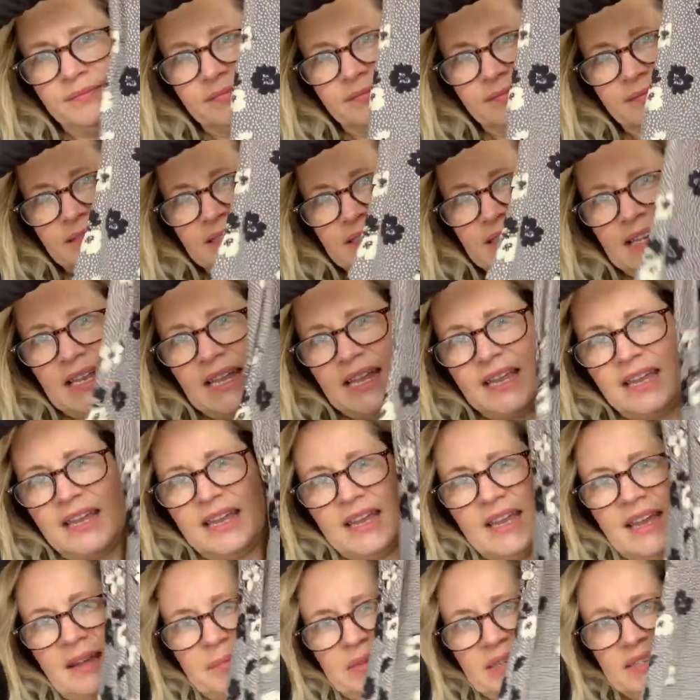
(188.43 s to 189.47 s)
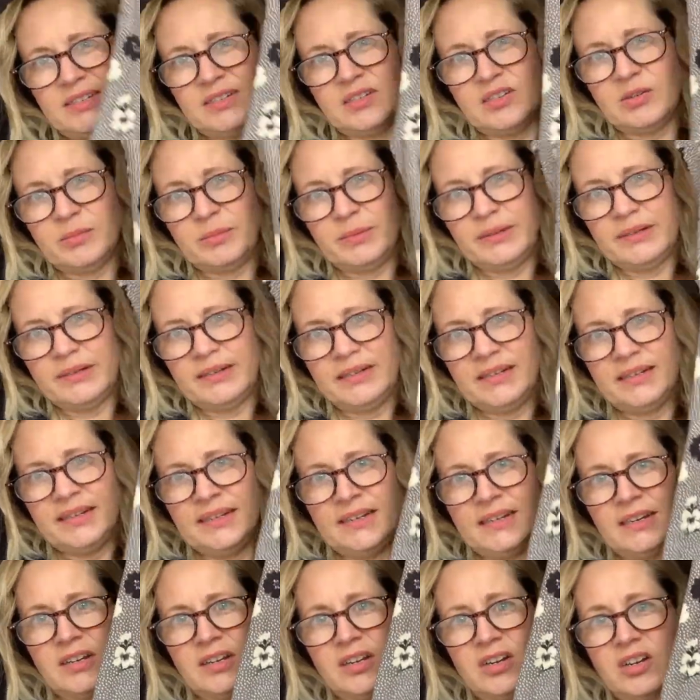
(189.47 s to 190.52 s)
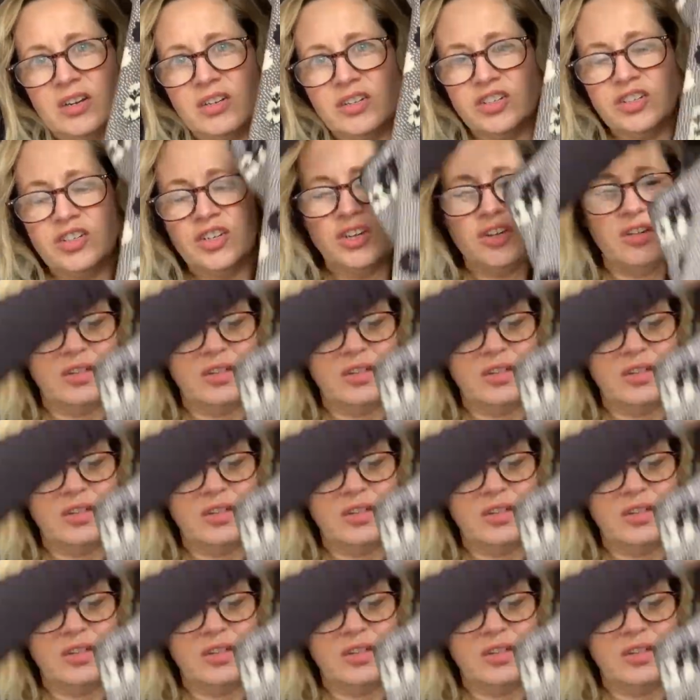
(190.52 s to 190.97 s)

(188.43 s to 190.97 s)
It's like a cami top. Can't show you